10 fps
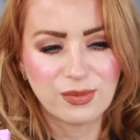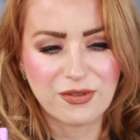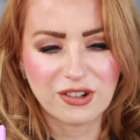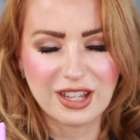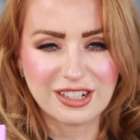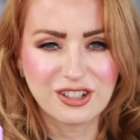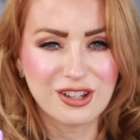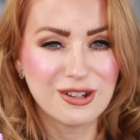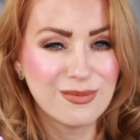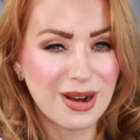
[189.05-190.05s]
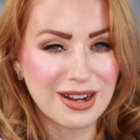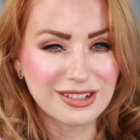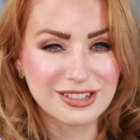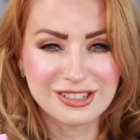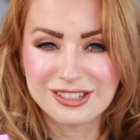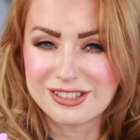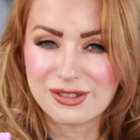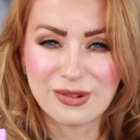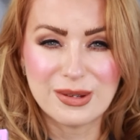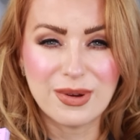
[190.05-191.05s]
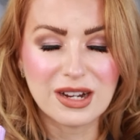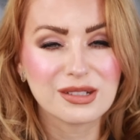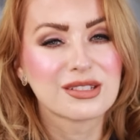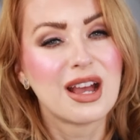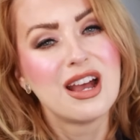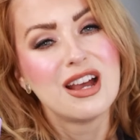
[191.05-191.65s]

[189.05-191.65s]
But for like two bucks, three bucks,